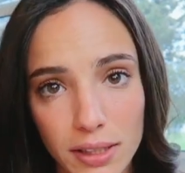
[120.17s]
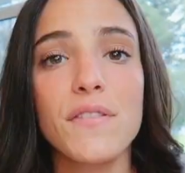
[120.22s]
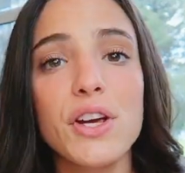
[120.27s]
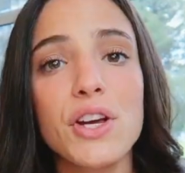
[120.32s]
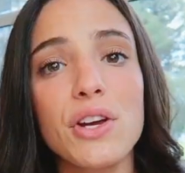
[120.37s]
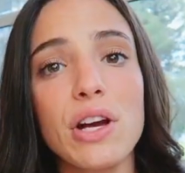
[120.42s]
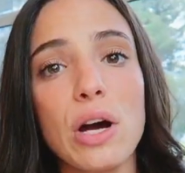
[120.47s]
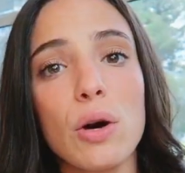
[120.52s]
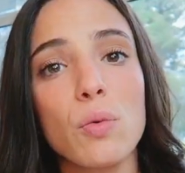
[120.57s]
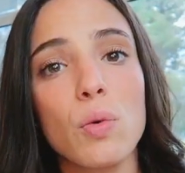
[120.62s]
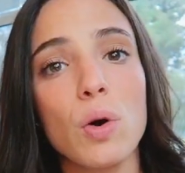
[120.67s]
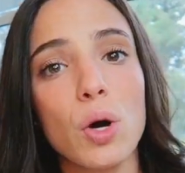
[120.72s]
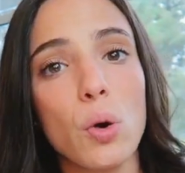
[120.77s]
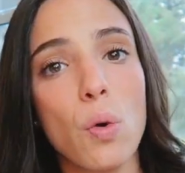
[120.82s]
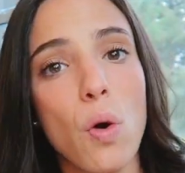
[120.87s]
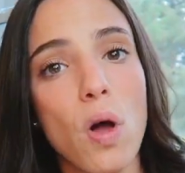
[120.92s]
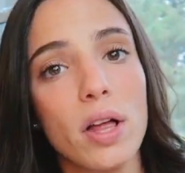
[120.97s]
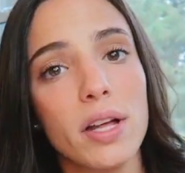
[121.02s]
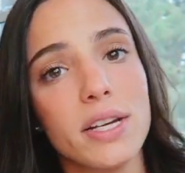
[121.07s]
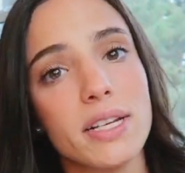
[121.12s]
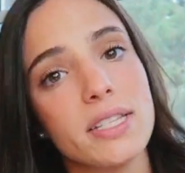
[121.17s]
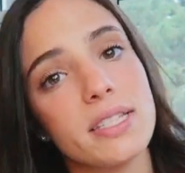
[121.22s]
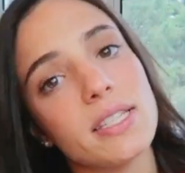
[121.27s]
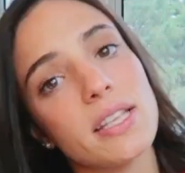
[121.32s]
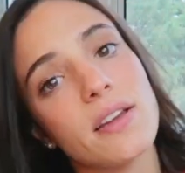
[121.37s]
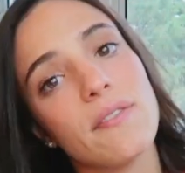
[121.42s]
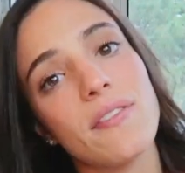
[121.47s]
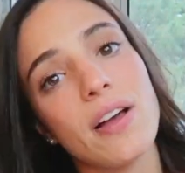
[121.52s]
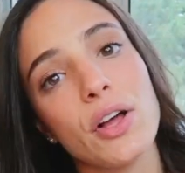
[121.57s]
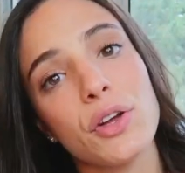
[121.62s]
Figure out what qualities
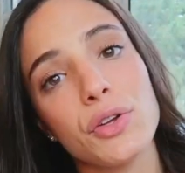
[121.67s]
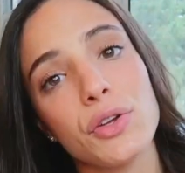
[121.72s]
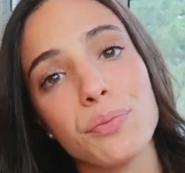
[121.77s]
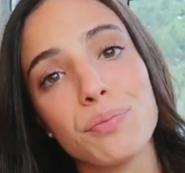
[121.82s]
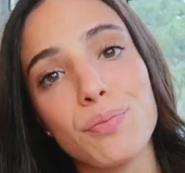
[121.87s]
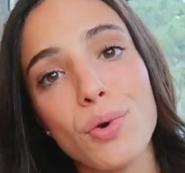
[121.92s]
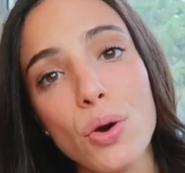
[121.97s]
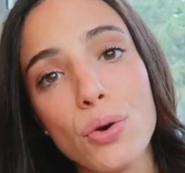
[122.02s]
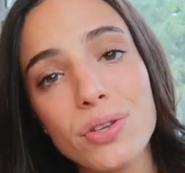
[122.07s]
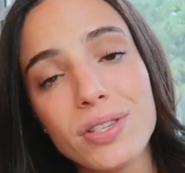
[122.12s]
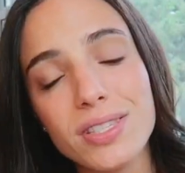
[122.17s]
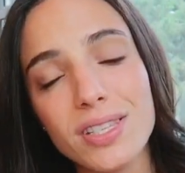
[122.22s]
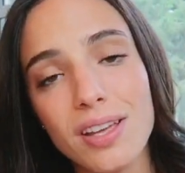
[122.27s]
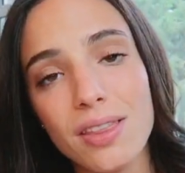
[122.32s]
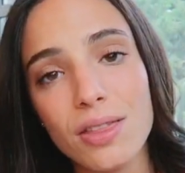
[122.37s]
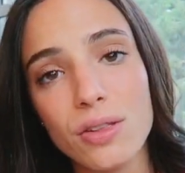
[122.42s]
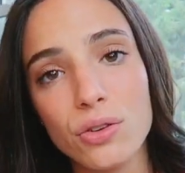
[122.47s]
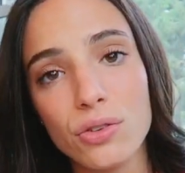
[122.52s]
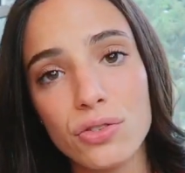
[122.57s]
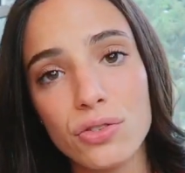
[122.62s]
they value most in their